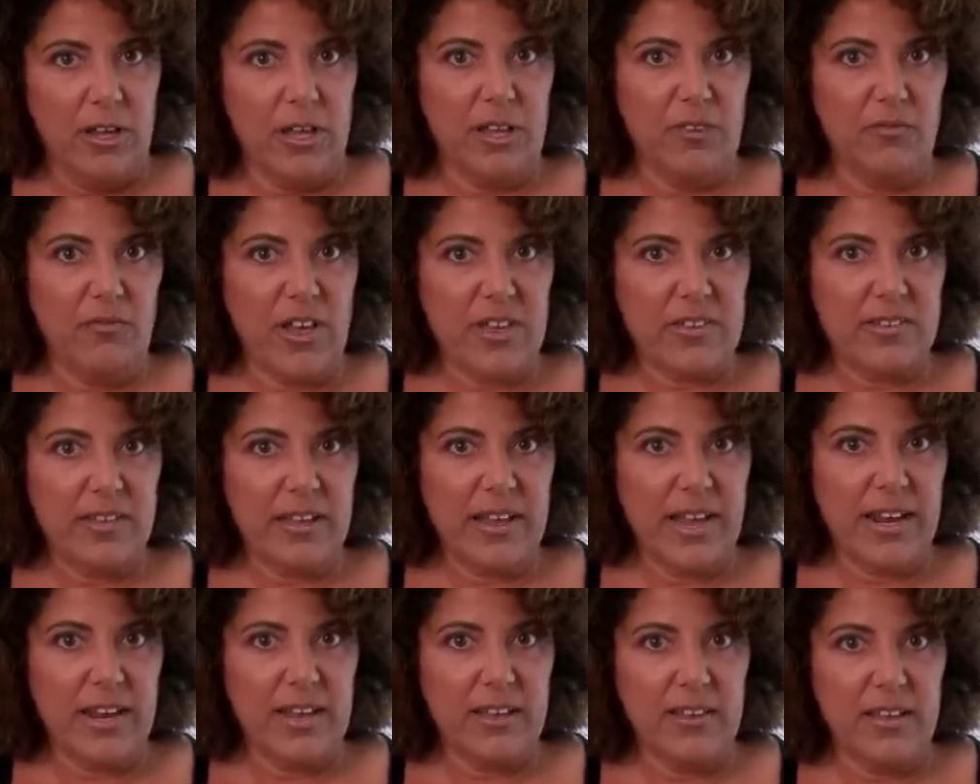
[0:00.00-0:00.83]

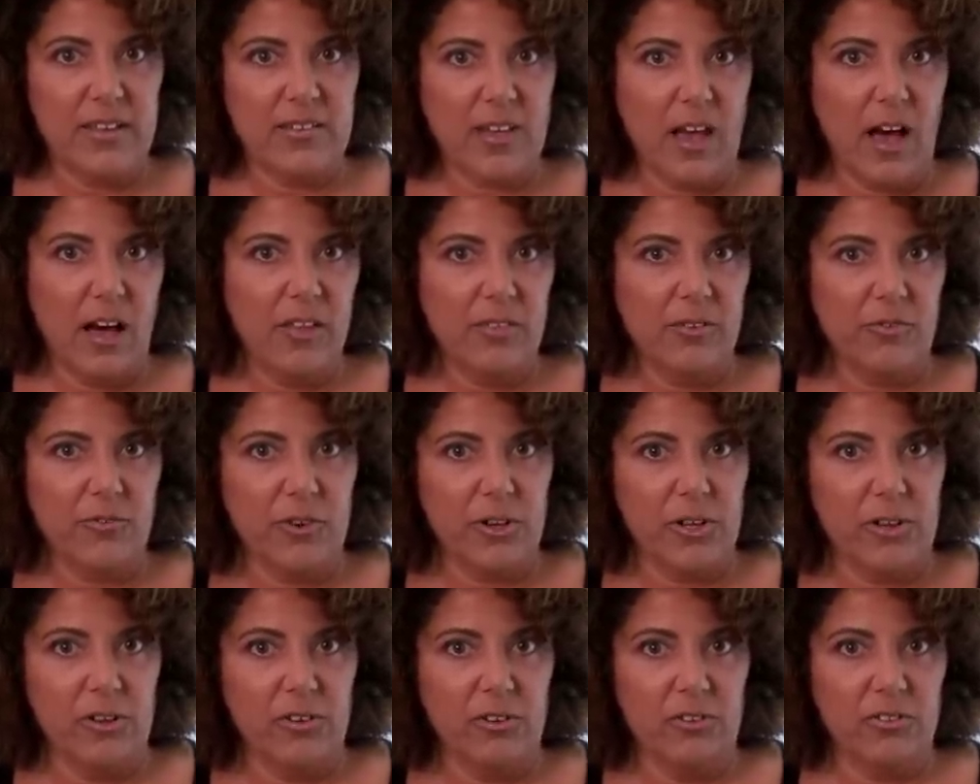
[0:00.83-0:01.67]
investigating these other
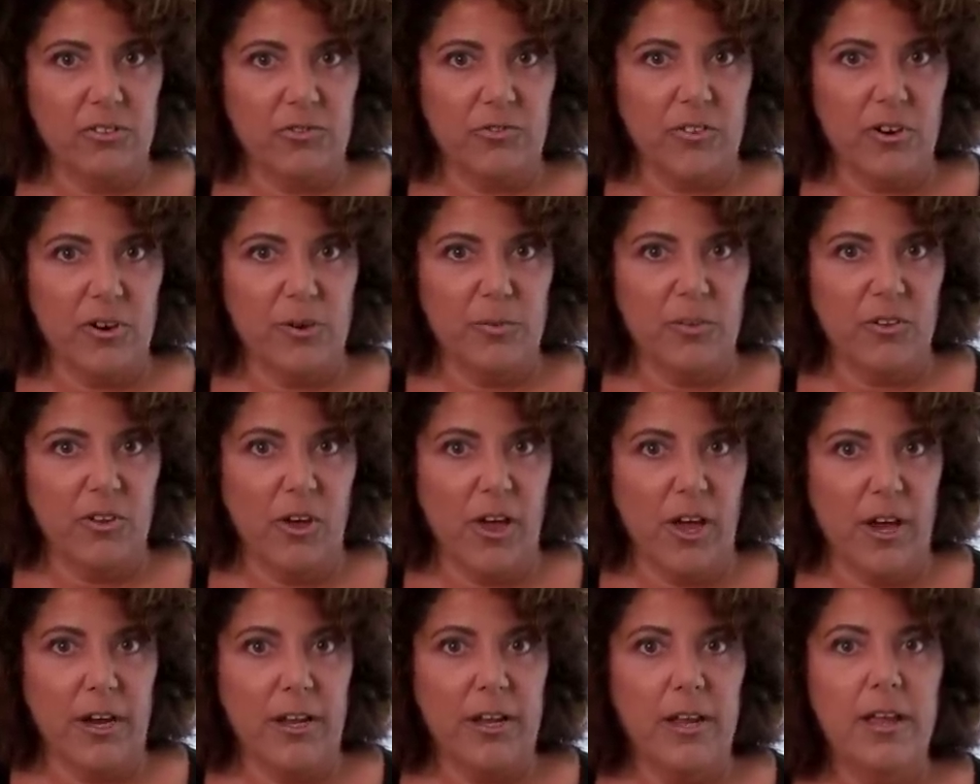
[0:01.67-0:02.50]
foreclosure firms
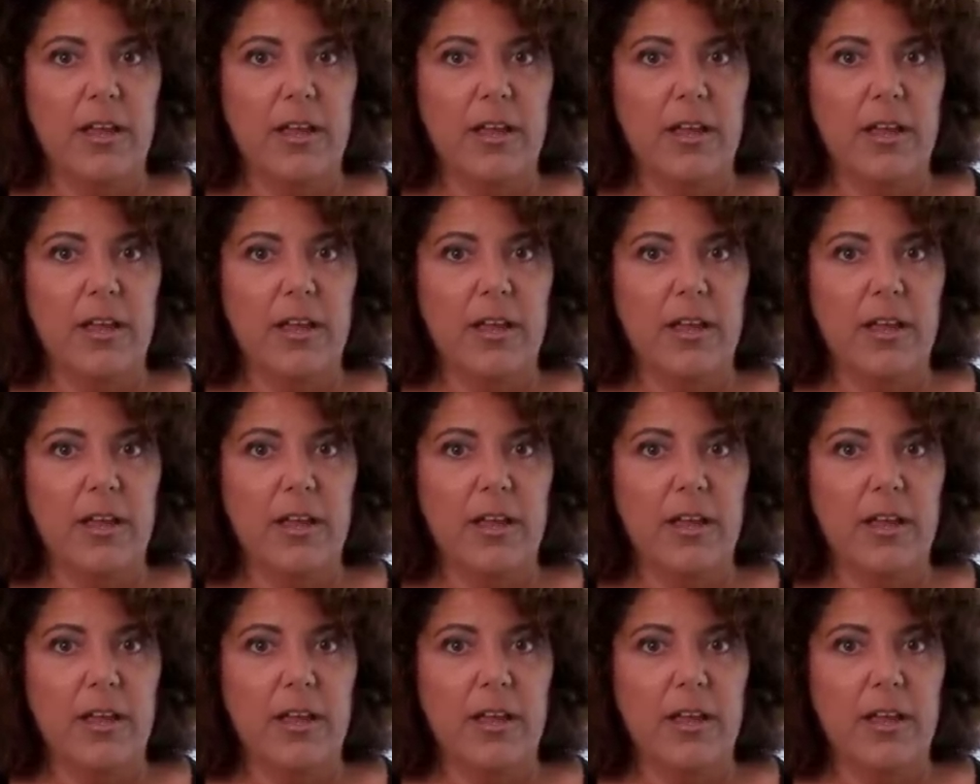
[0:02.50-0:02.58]
on.